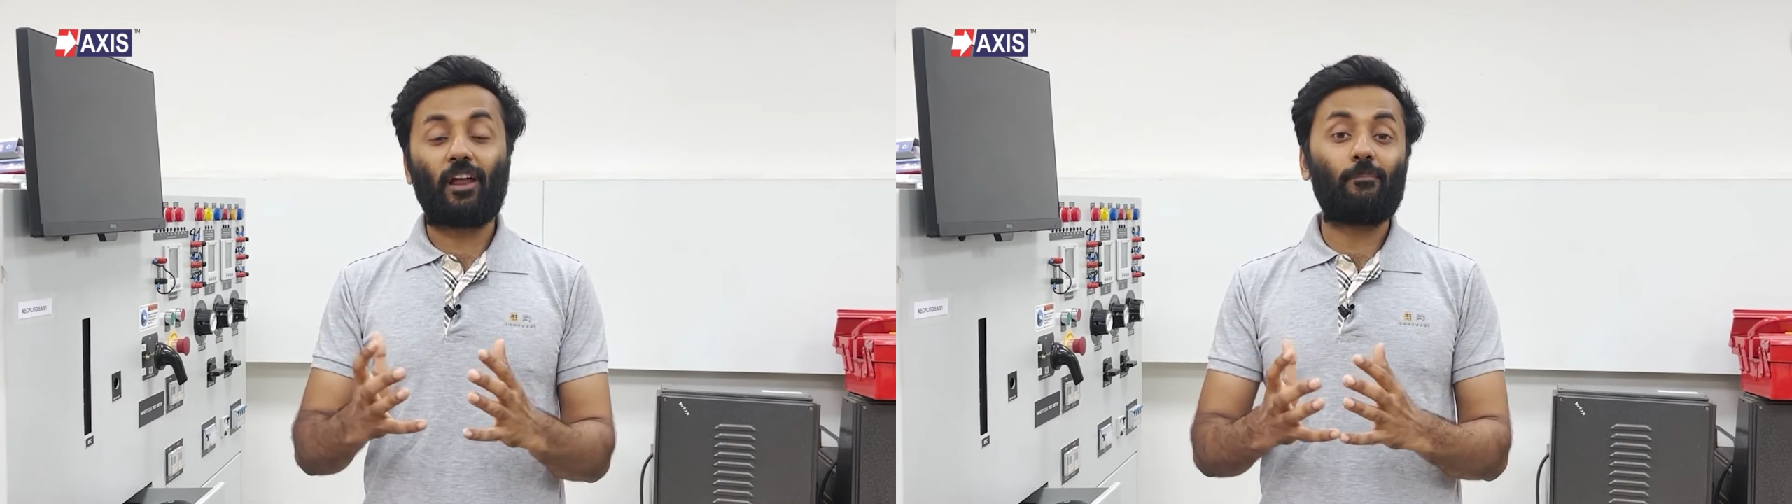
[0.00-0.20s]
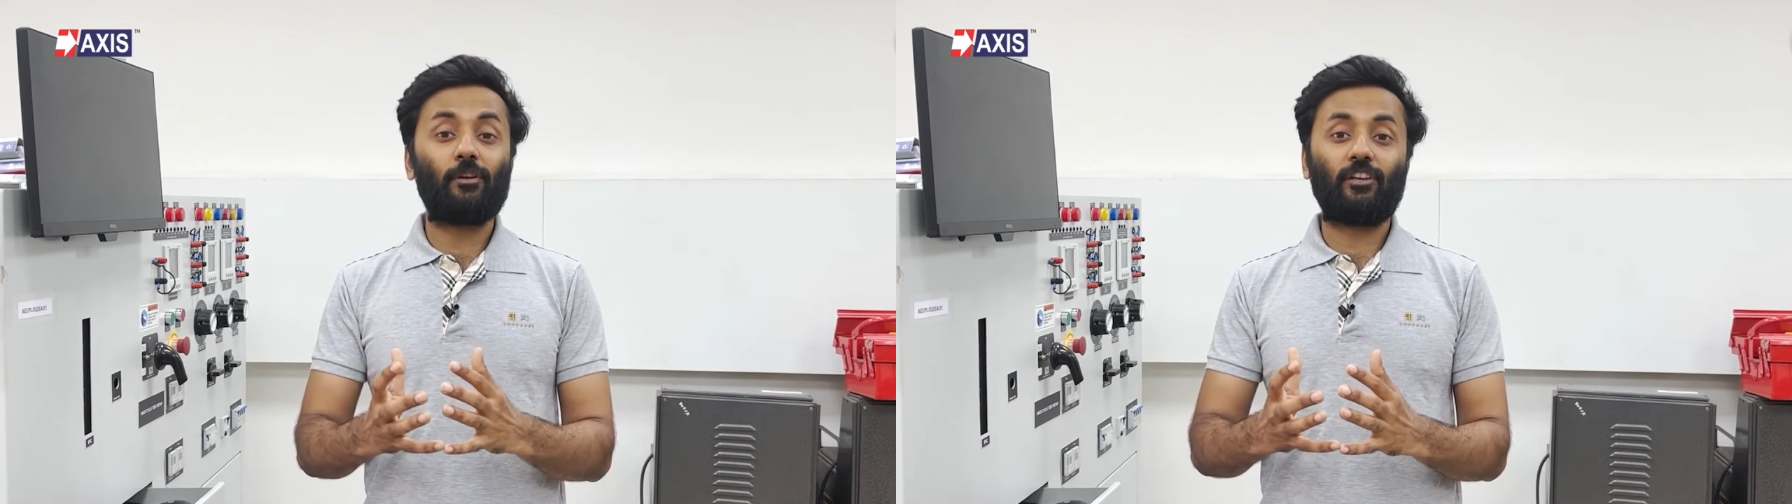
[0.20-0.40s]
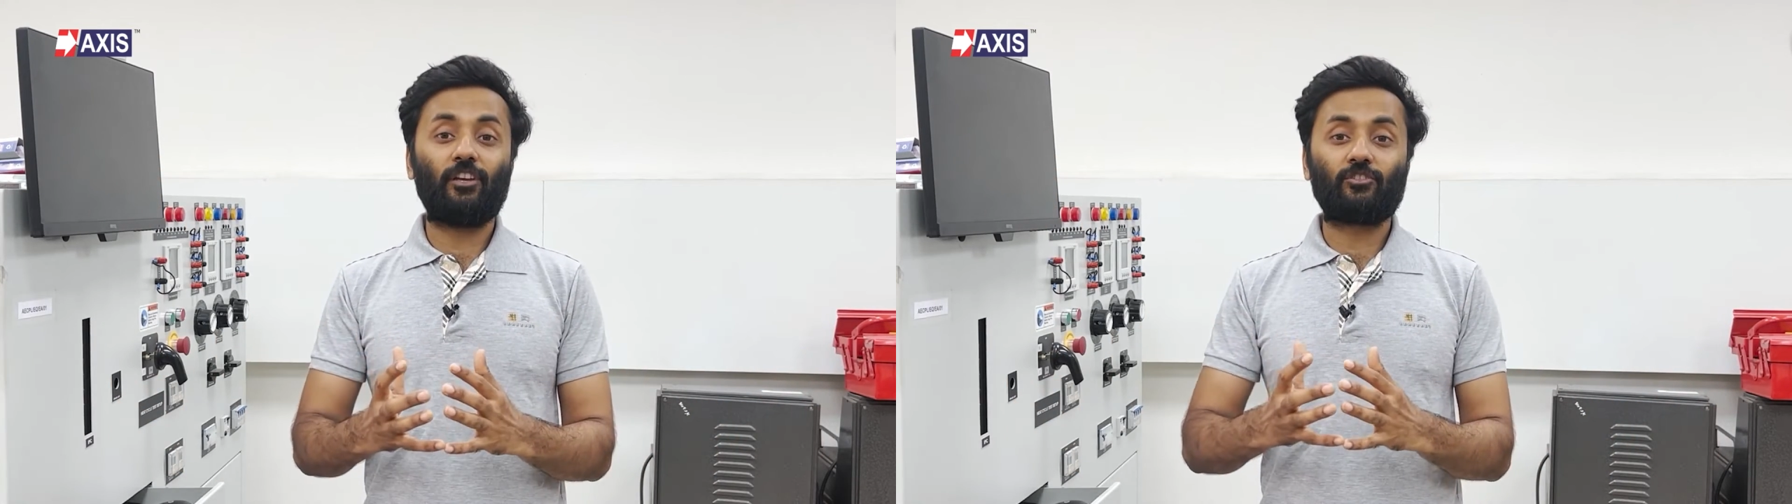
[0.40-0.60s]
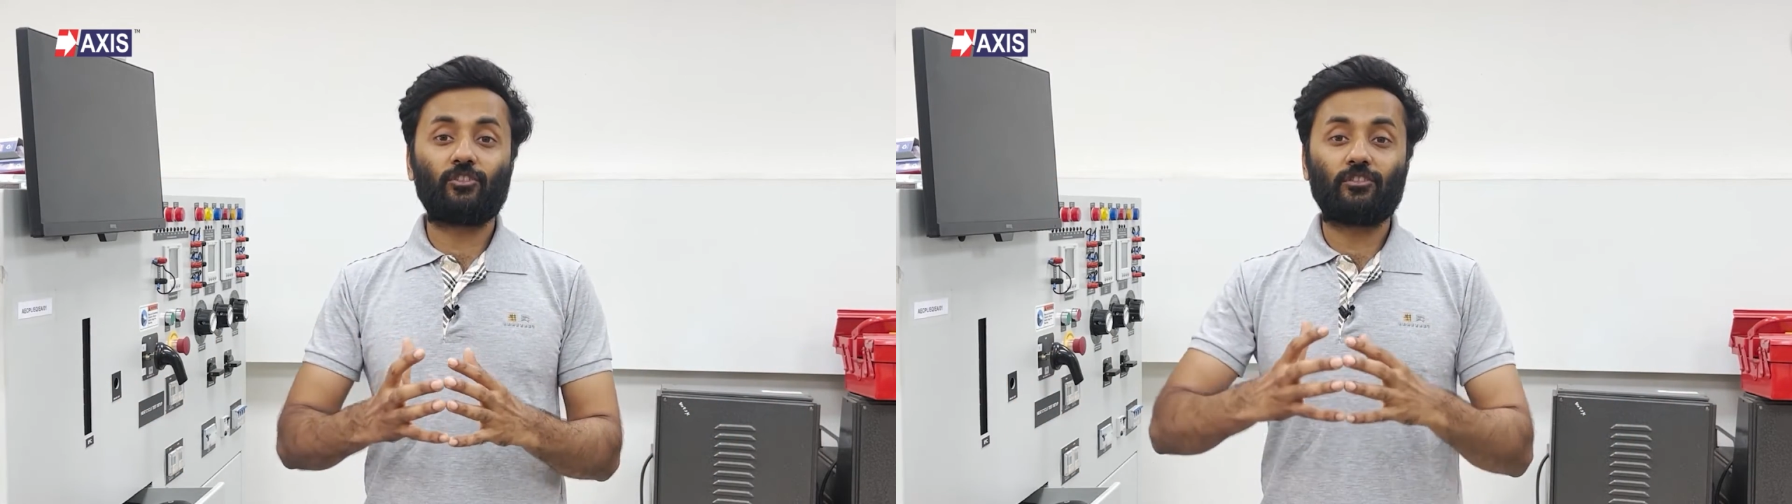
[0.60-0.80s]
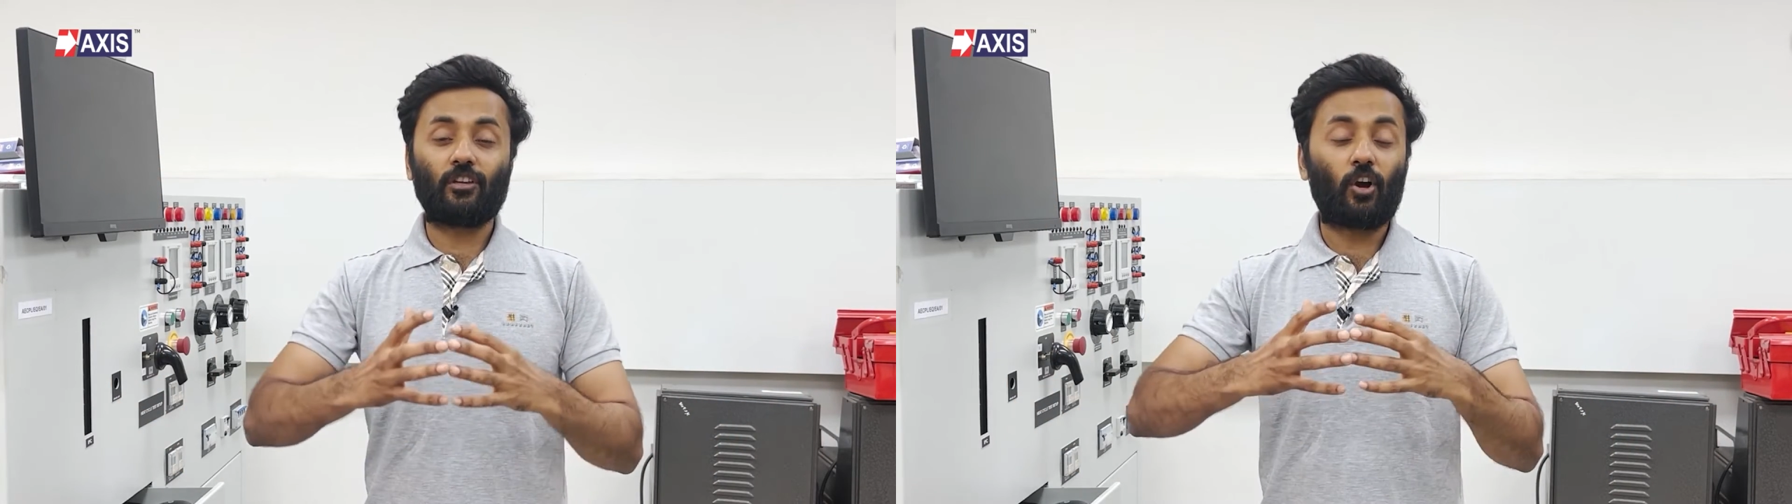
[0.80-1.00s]

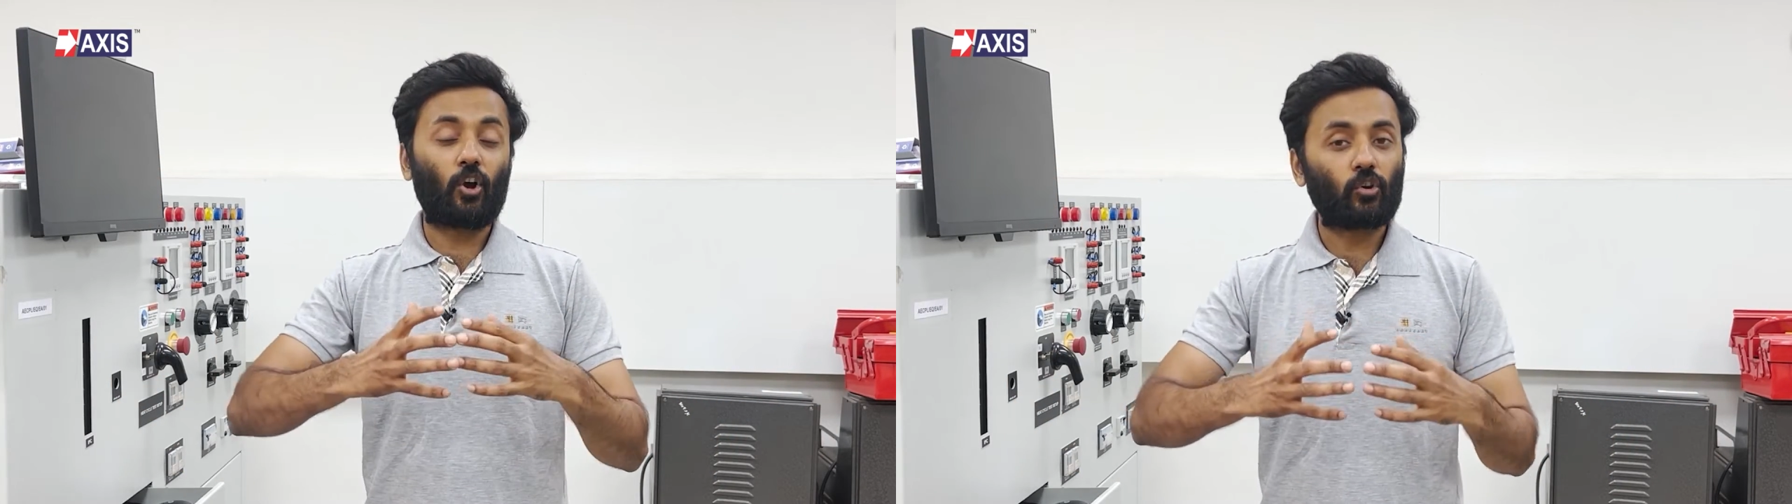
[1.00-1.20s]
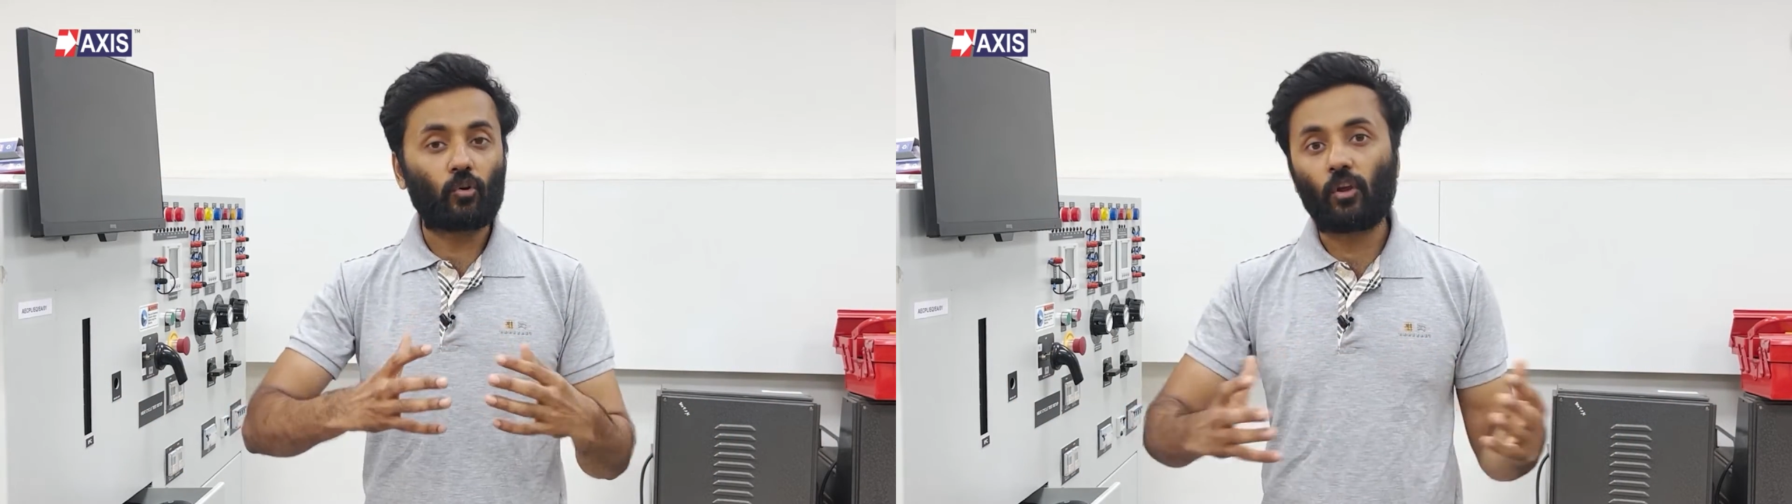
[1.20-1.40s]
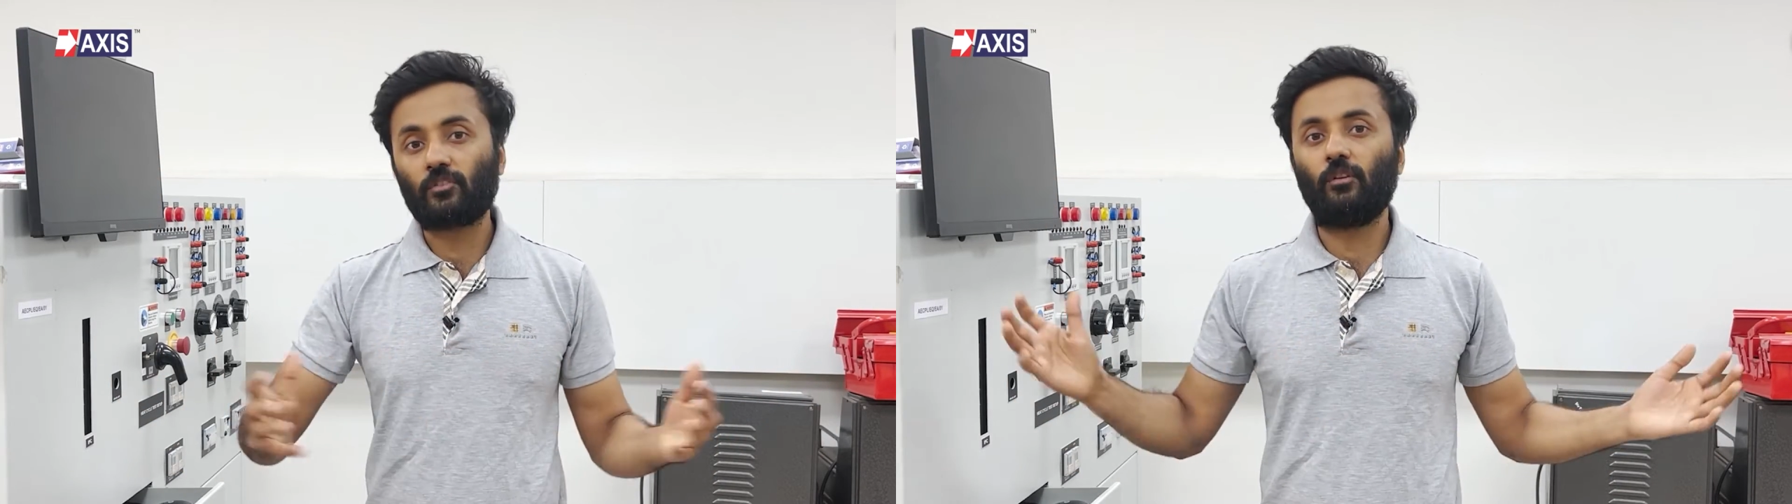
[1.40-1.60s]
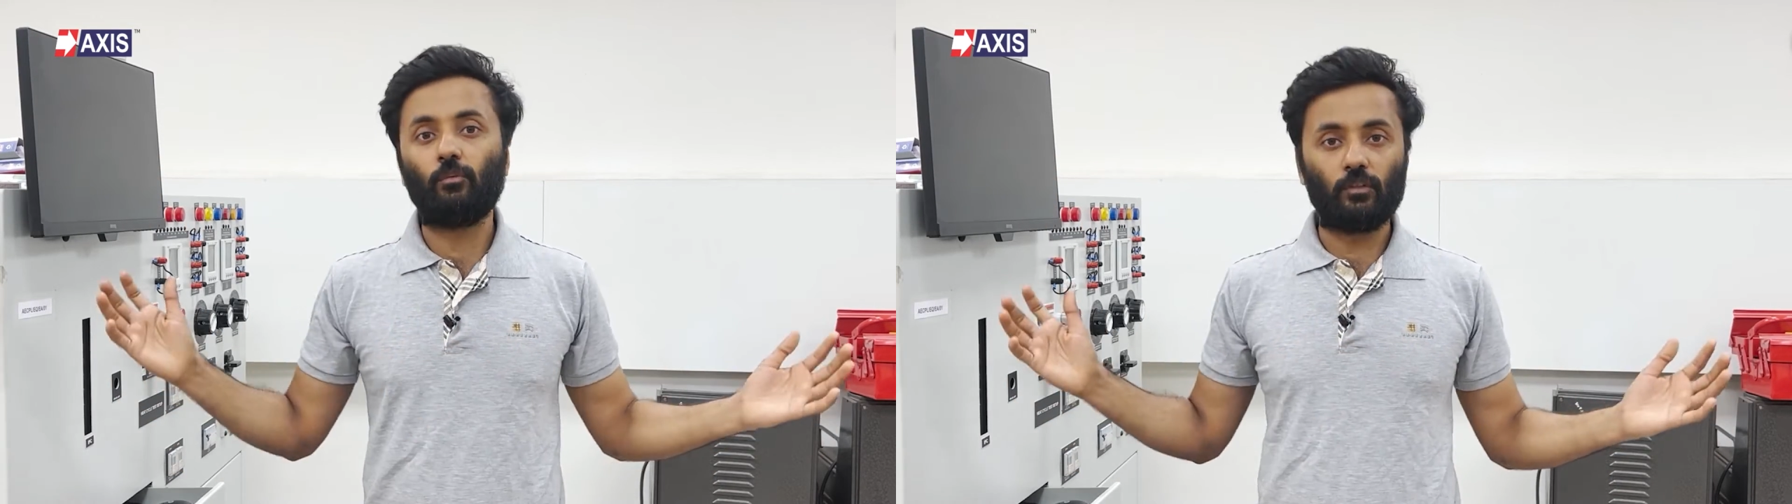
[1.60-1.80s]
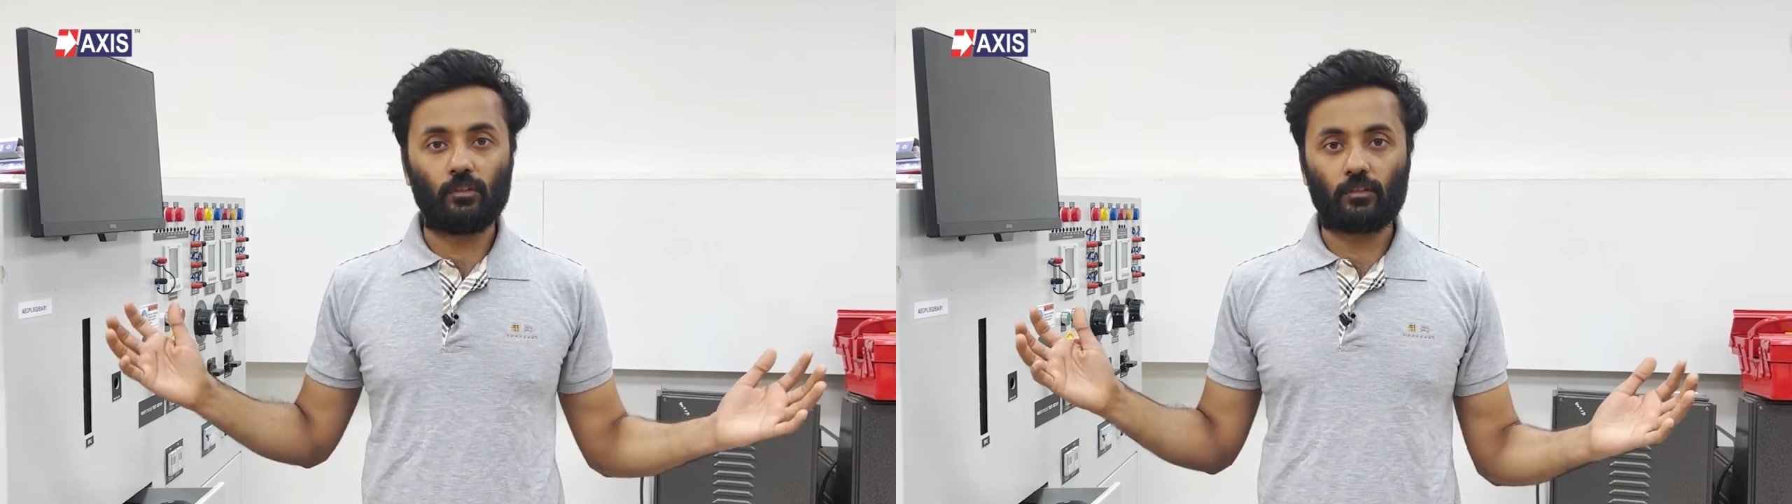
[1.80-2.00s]
applications across the
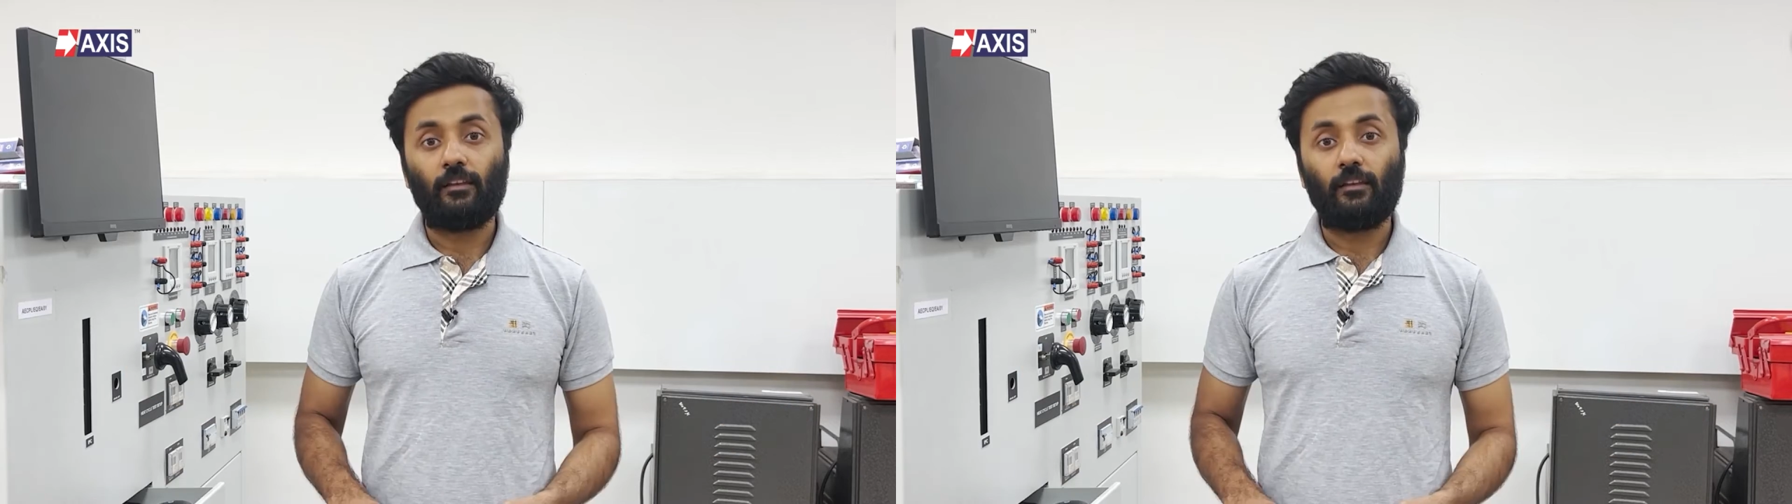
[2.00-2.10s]
world.